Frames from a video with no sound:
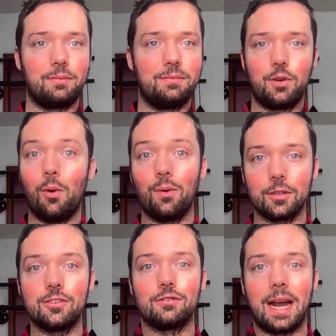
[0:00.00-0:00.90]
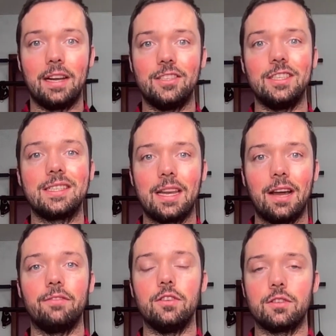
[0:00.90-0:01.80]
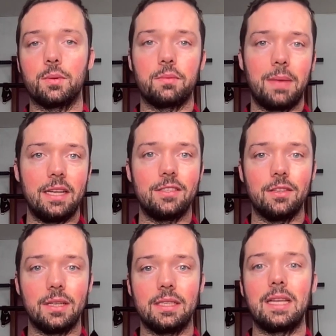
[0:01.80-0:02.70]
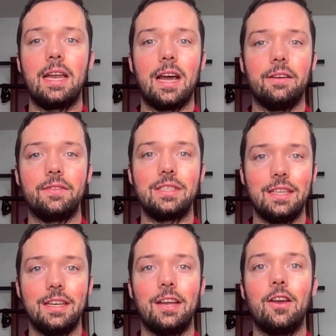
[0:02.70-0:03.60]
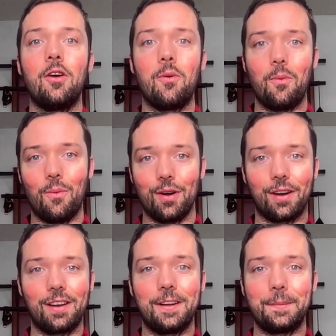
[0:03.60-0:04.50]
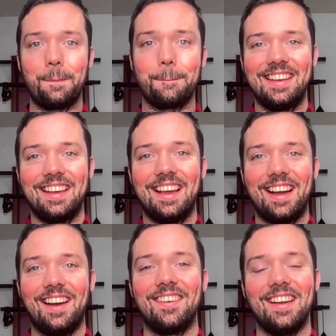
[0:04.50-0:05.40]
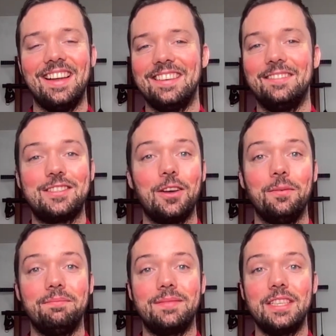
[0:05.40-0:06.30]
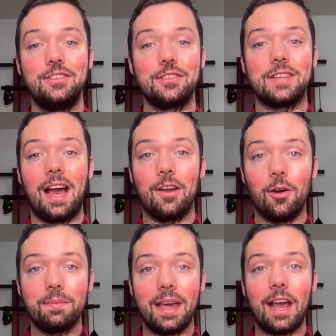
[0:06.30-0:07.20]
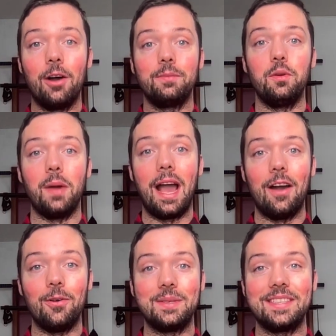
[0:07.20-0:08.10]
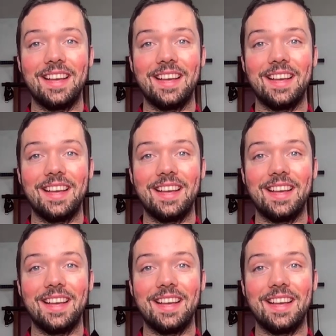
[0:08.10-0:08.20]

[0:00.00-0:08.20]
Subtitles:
core strategies that I've used with my students, and I've seen it work. All right, so teachers, I hope that helped you out.